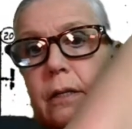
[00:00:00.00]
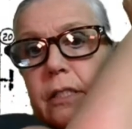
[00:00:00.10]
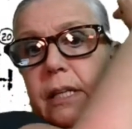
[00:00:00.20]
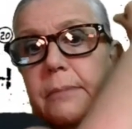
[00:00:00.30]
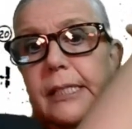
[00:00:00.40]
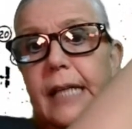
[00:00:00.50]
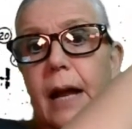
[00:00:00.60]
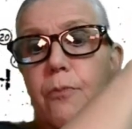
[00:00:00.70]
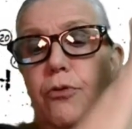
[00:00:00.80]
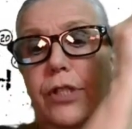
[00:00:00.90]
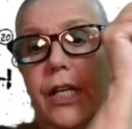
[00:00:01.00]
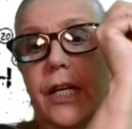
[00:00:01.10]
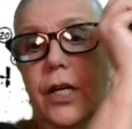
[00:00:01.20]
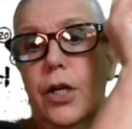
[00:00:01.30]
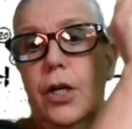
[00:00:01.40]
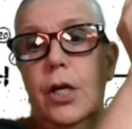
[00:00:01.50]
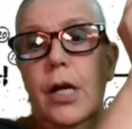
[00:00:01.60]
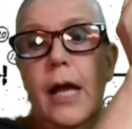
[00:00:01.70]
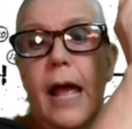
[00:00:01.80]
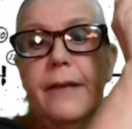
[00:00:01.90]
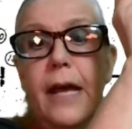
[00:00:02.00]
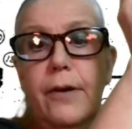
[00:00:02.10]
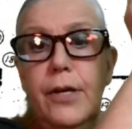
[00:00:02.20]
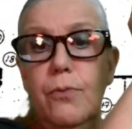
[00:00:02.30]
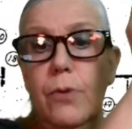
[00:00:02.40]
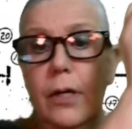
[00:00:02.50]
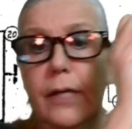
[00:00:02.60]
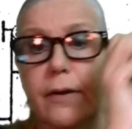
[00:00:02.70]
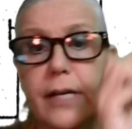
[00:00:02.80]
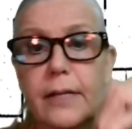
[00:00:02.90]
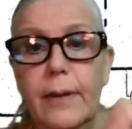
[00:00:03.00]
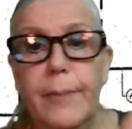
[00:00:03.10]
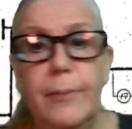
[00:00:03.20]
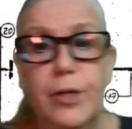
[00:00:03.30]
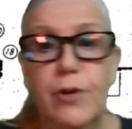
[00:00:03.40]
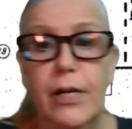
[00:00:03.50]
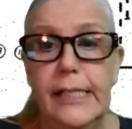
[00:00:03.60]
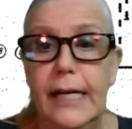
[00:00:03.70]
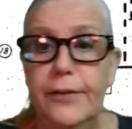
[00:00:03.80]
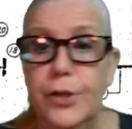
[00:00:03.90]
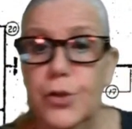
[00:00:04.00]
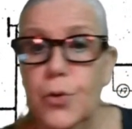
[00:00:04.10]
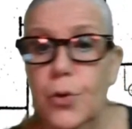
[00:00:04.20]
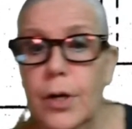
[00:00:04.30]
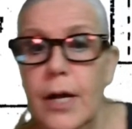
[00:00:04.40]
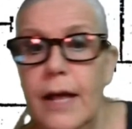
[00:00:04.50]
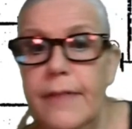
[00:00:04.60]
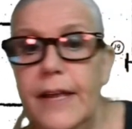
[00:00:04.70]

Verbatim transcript: some stab wounds here. And now he now he cannot remember. He tries to get out the door, and